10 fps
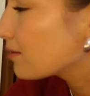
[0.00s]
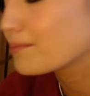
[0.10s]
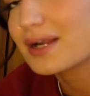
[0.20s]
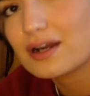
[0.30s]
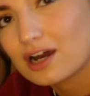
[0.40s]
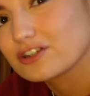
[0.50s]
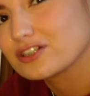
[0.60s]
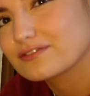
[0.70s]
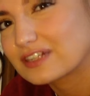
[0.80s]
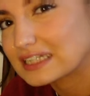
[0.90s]
my
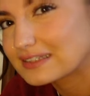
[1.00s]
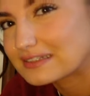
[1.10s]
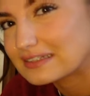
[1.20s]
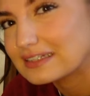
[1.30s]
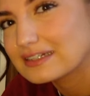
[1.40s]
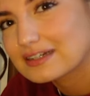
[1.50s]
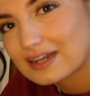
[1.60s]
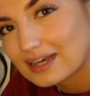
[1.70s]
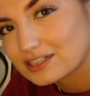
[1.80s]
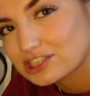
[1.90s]
current fantasy
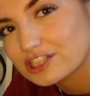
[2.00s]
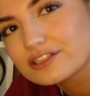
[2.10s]
collection.